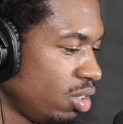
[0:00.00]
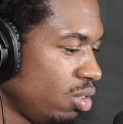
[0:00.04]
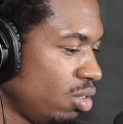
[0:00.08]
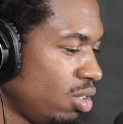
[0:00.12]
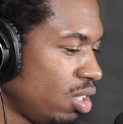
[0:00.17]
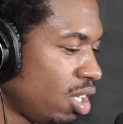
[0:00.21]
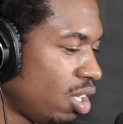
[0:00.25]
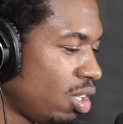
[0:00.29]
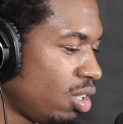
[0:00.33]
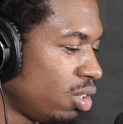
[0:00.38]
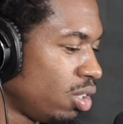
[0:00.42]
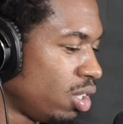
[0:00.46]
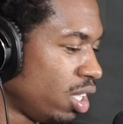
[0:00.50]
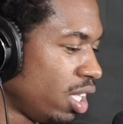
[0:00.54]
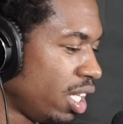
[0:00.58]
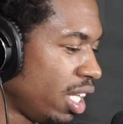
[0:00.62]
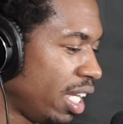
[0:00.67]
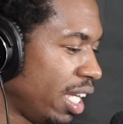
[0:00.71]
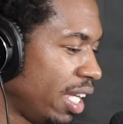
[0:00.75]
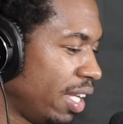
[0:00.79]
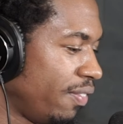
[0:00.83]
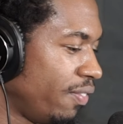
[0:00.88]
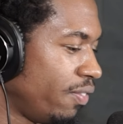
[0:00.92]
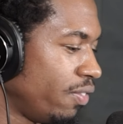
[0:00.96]
you know,
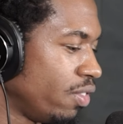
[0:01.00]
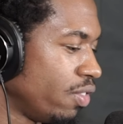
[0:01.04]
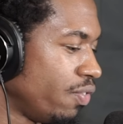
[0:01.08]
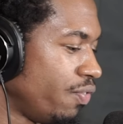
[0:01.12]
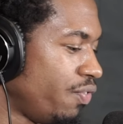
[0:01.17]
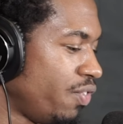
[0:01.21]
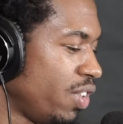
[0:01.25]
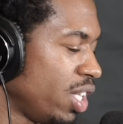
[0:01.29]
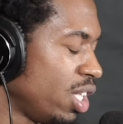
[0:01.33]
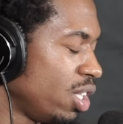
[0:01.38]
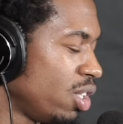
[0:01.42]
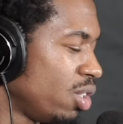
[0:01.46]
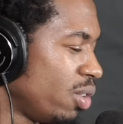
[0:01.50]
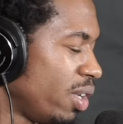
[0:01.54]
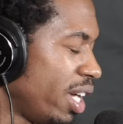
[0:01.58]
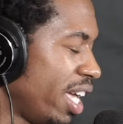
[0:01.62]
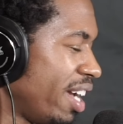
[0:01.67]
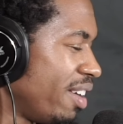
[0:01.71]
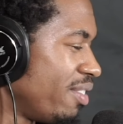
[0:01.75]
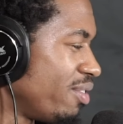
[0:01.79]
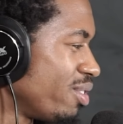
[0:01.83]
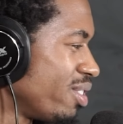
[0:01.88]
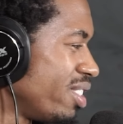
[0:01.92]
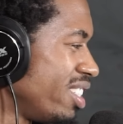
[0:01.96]
feel
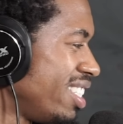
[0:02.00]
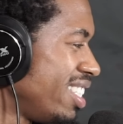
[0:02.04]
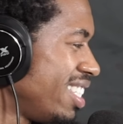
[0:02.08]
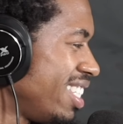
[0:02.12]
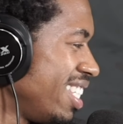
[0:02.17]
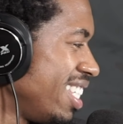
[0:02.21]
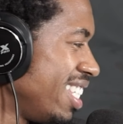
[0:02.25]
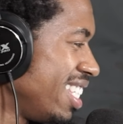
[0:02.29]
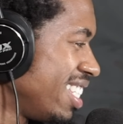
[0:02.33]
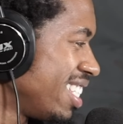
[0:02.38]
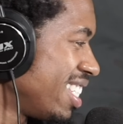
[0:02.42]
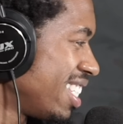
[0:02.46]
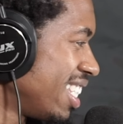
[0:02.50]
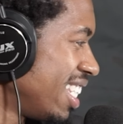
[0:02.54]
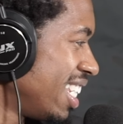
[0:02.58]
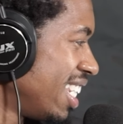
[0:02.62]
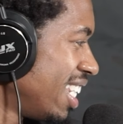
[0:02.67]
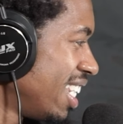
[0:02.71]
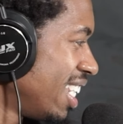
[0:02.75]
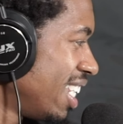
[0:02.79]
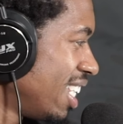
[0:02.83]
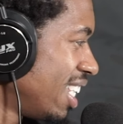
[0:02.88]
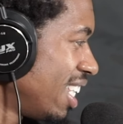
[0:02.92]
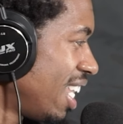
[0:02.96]
every season.
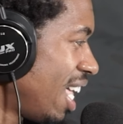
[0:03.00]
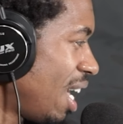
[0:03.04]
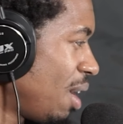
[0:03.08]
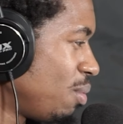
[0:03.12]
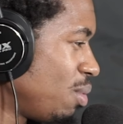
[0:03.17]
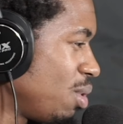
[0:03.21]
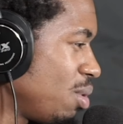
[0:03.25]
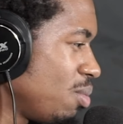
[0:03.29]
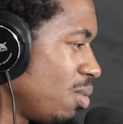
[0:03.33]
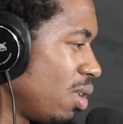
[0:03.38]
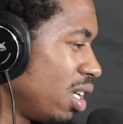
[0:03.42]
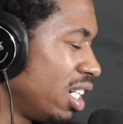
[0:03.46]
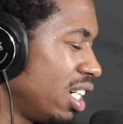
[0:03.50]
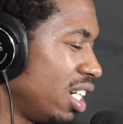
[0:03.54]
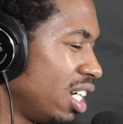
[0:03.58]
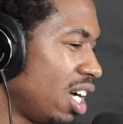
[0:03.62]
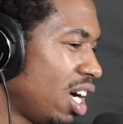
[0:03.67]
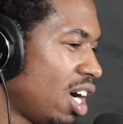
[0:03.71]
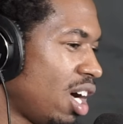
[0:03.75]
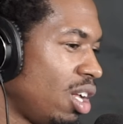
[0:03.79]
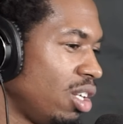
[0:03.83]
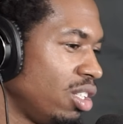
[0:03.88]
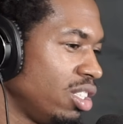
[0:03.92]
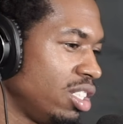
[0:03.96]
Mm-hmm. Like, we're one of
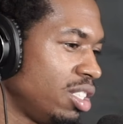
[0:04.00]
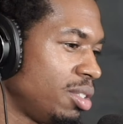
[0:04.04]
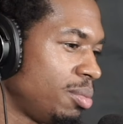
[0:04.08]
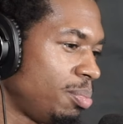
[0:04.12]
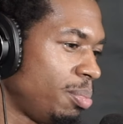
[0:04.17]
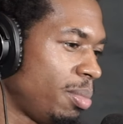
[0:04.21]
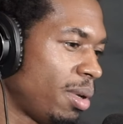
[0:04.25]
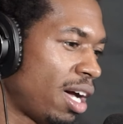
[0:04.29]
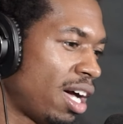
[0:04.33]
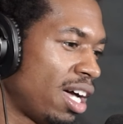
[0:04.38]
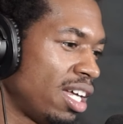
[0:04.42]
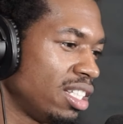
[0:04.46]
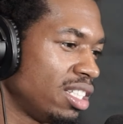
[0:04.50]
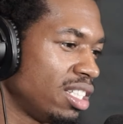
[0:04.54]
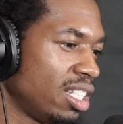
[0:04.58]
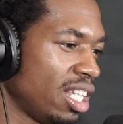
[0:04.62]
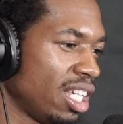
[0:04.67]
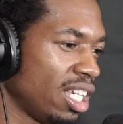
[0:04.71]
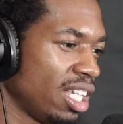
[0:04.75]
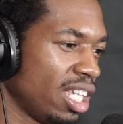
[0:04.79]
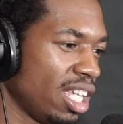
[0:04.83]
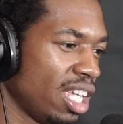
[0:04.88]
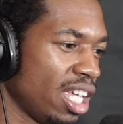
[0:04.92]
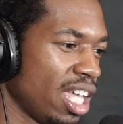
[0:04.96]
the only spots
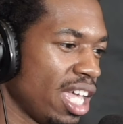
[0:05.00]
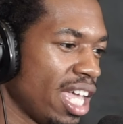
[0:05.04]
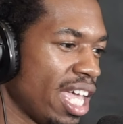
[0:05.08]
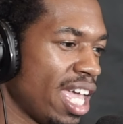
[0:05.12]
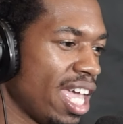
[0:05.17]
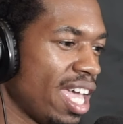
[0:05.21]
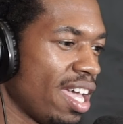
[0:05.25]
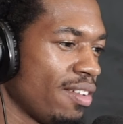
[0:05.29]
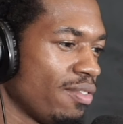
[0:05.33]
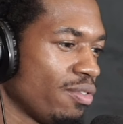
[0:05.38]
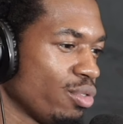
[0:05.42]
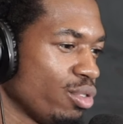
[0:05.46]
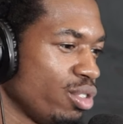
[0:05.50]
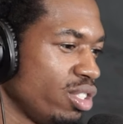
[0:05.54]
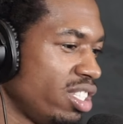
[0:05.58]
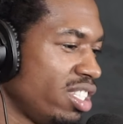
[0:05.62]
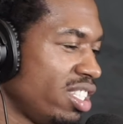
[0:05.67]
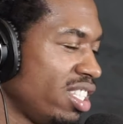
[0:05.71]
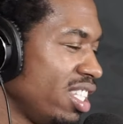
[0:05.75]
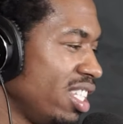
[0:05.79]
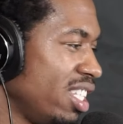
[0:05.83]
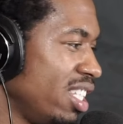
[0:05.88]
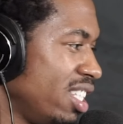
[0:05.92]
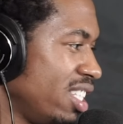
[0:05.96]
that get every
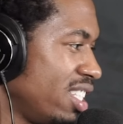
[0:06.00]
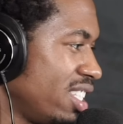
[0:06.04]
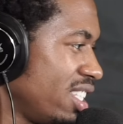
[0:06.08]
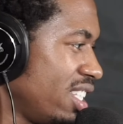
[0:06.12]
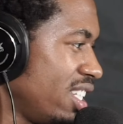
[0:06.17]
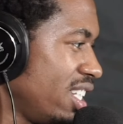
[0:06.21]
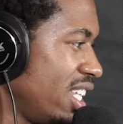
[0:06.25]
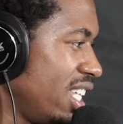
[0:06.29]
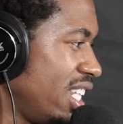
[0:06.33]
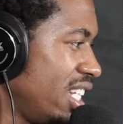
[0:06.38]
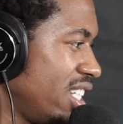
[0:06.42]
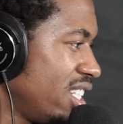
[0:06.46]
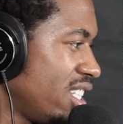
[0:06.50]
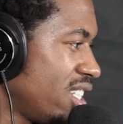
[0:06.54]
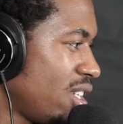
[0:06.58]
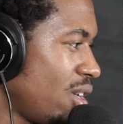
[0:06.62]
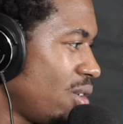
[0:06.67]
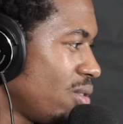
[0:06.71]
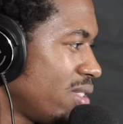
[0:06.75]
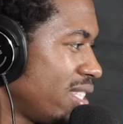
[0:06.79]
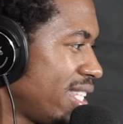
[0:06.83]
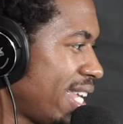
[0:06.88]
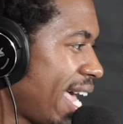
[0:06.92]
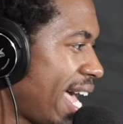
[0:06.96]
season in its
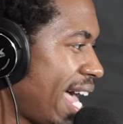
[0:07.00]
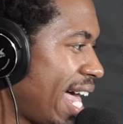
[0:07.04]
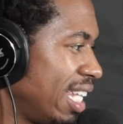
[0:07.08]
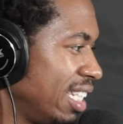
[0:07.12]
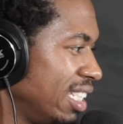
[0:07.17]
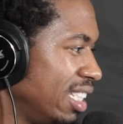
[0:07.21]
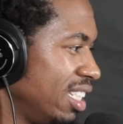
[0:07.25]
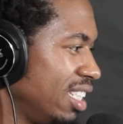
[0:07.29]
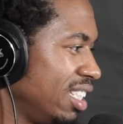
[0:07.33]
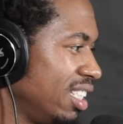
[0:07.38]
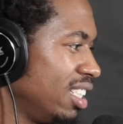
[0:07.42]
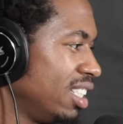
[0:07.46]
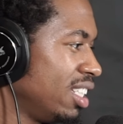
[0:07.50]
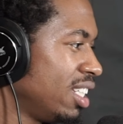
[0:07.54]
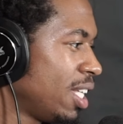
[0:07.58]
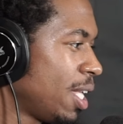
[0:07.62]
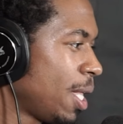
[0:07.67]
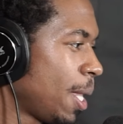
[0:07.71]
totality.